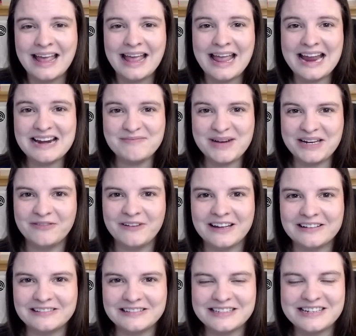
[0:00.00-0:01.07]
In
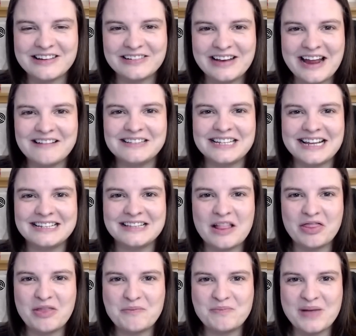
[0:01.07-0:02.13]
midfield, you'll notice
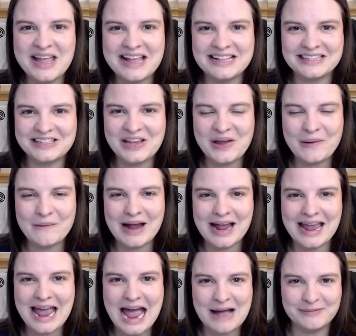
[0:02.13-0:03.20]
the big two
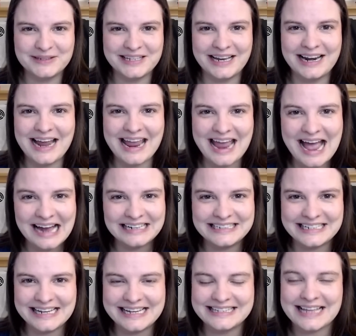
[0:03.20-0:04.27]
captain
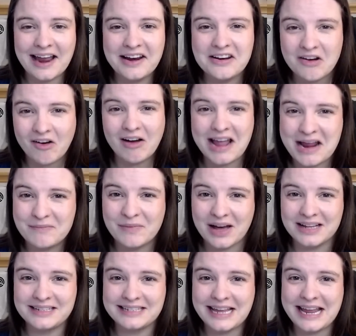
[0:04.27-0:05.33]
candidates are not in
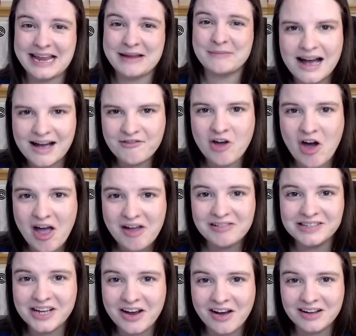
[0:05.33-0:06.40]
my team. I've got
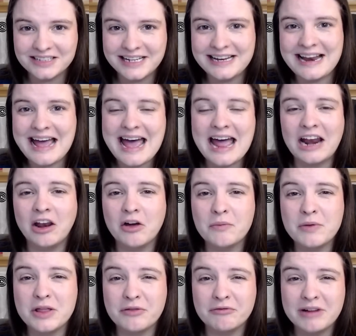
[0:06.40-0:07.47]
Odegaard in there
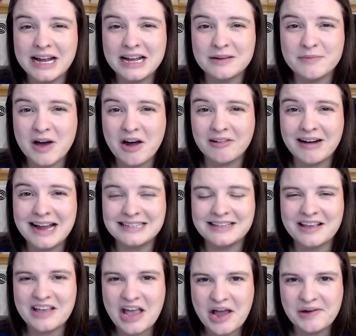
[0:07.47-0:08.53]
along with Riyad
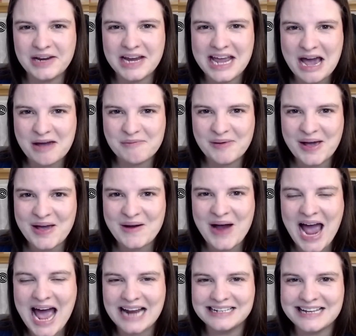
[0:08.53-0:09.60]
Mahrez, Cody Gakpo
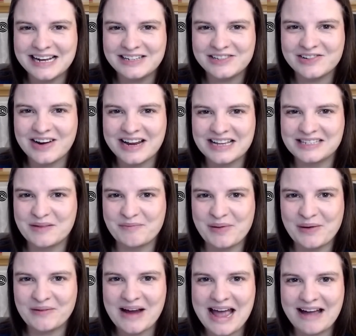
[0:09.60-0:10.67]
and Andreas
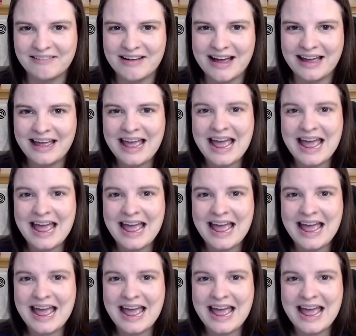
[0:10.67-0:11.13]
Pereira.